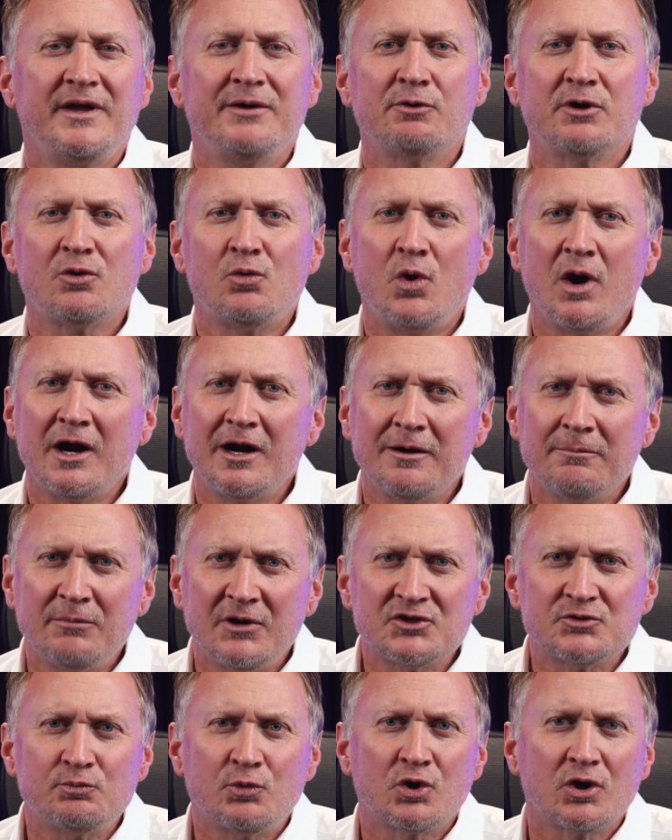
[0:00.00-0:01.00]
they require
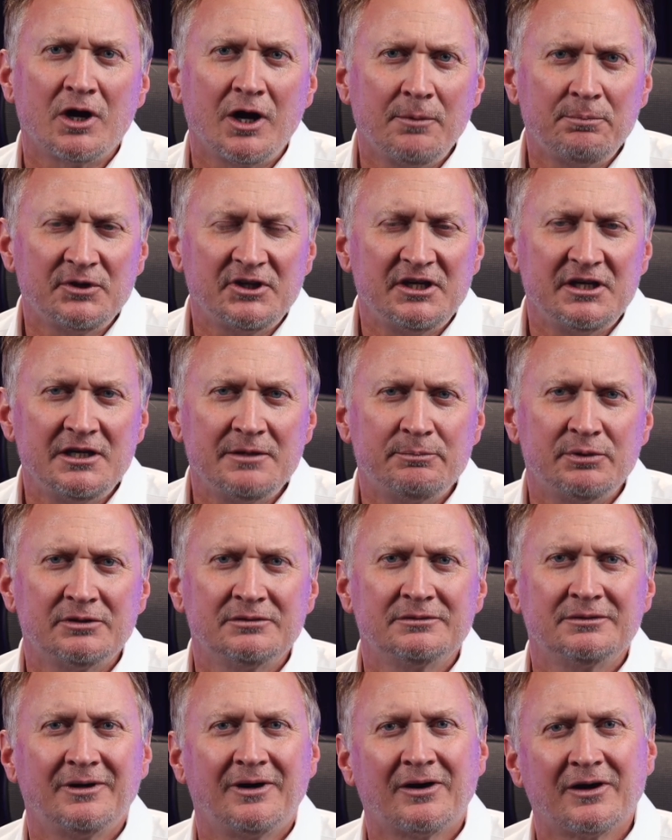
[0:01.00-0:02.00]
much more upkeep,
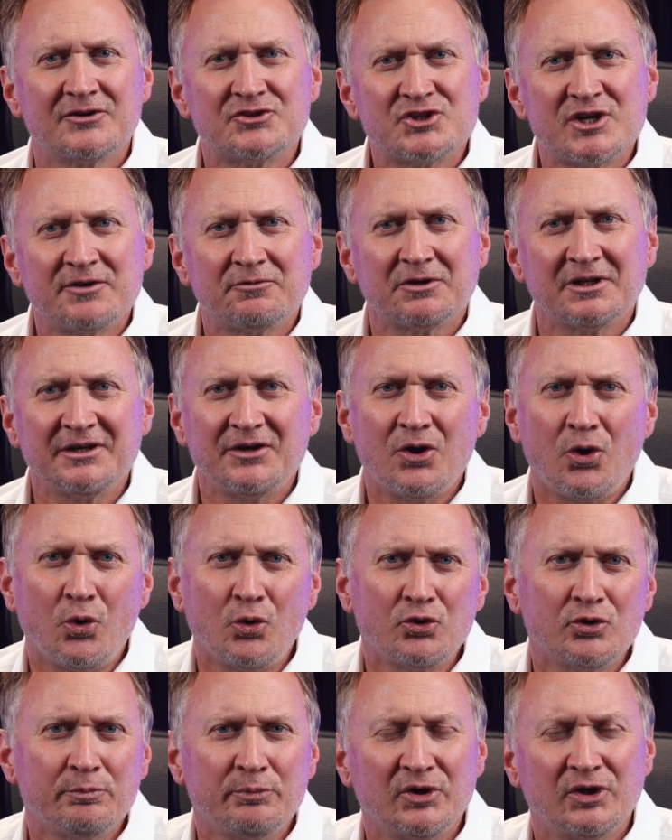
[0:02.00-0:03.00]
are generally
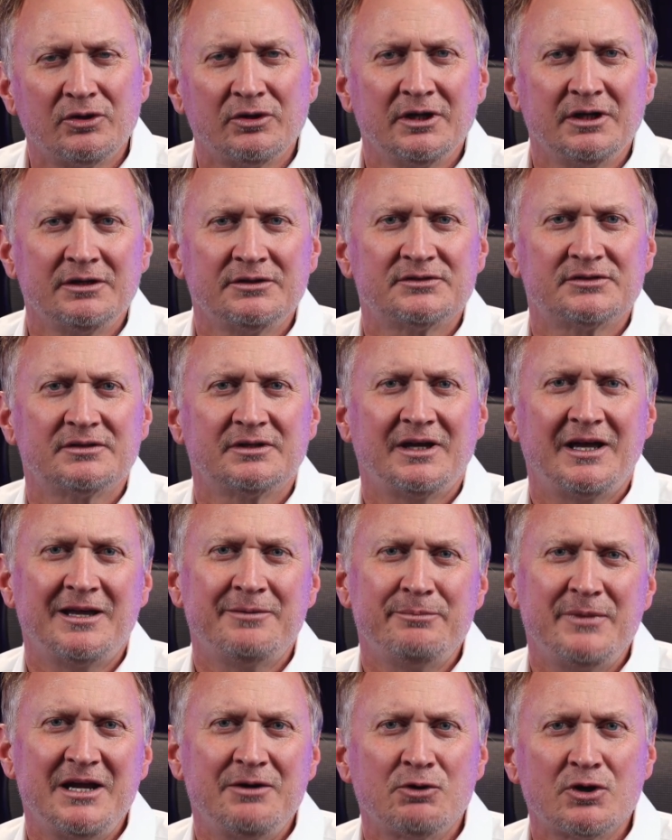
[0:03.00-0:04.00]
older buildings,
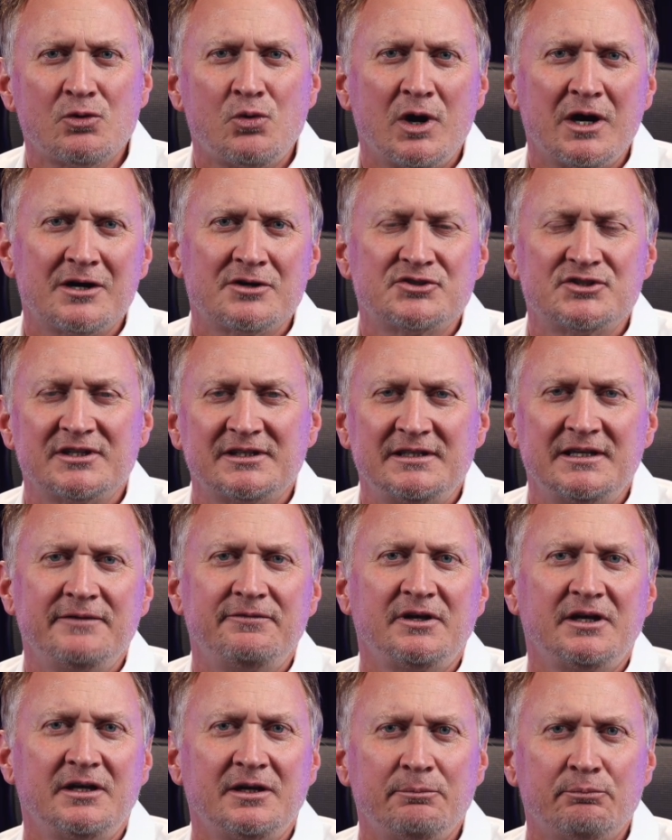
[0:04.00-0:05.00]
and may require
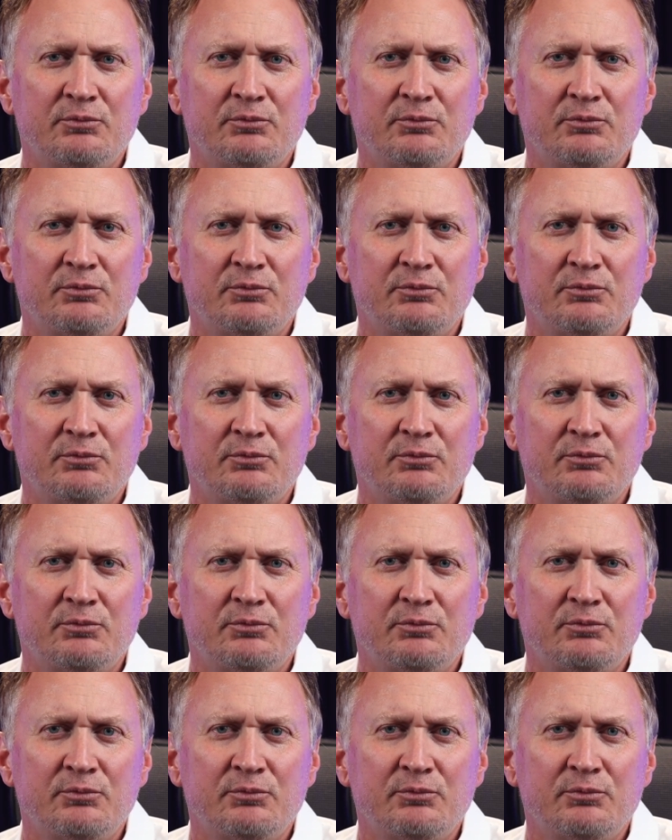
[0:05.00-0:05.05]
significant